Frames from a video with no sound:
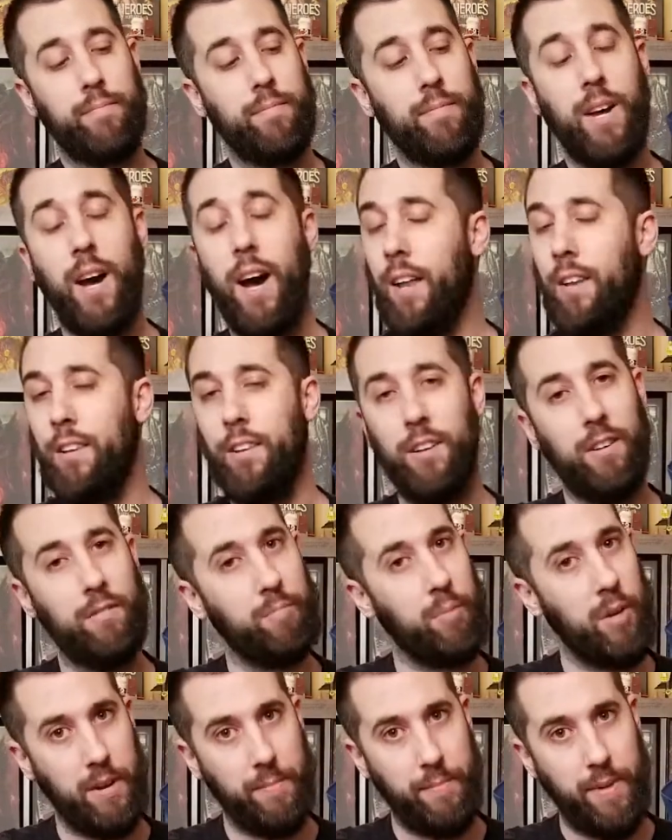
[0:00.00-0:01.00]
I love
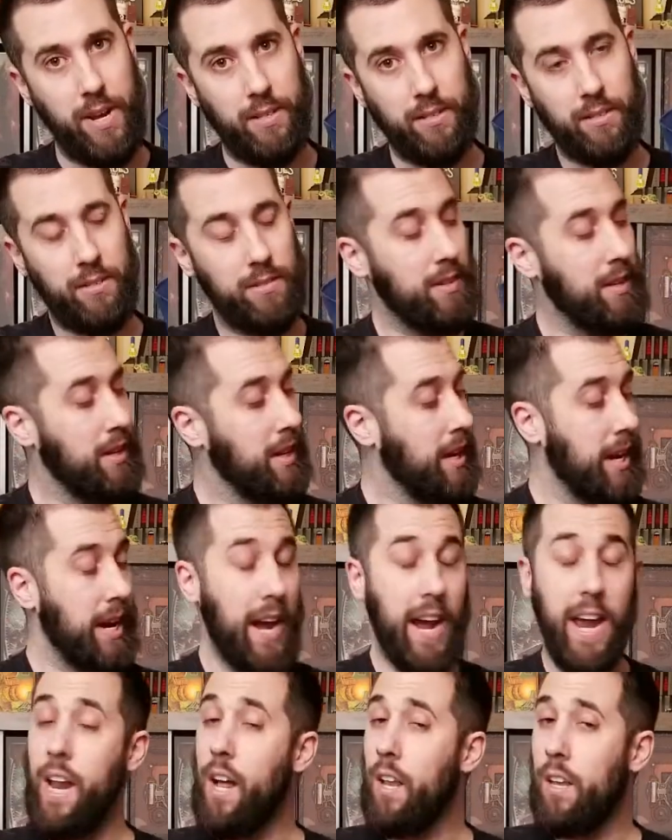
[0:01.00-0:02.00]
playmats.
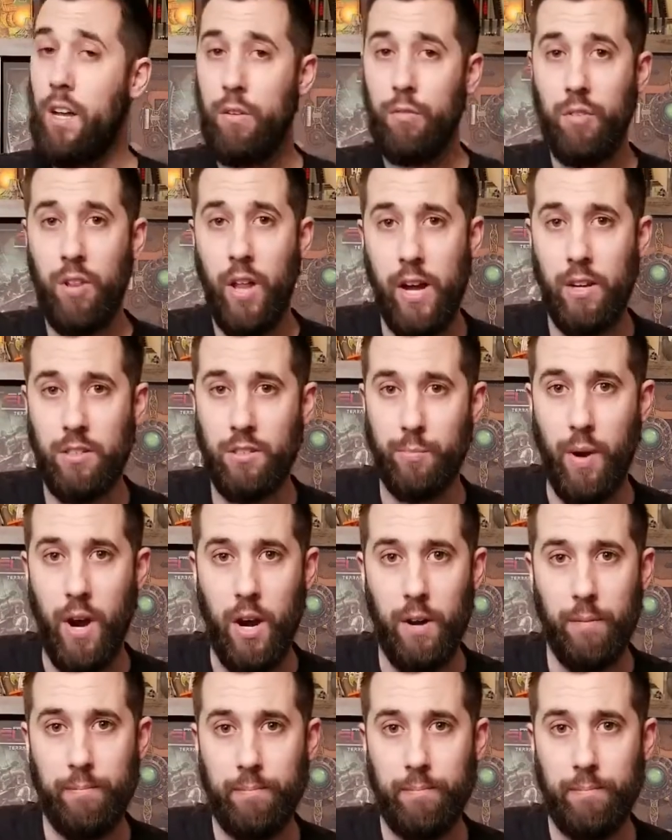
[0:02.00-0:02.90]
And I love Cloudspire.